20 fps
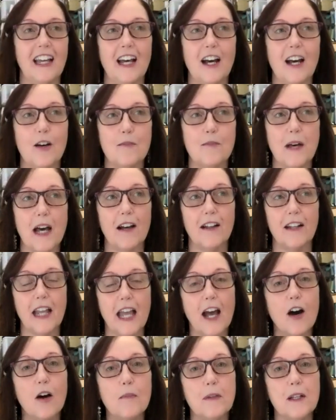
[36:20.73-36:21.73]
about
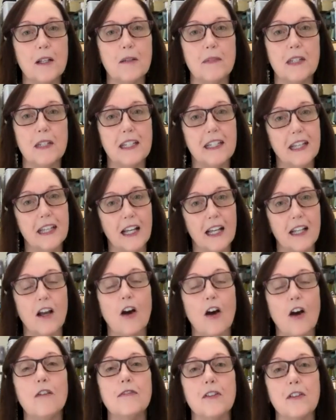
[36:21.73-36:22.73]
helping me get
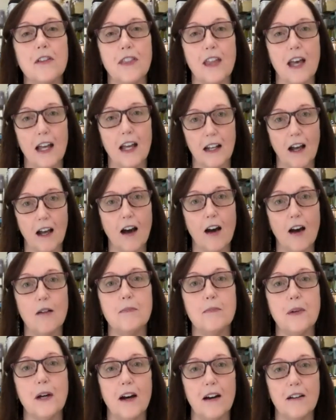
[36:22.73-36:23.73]
over that
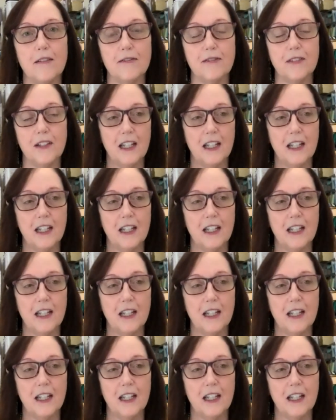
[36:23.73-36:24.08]
hump of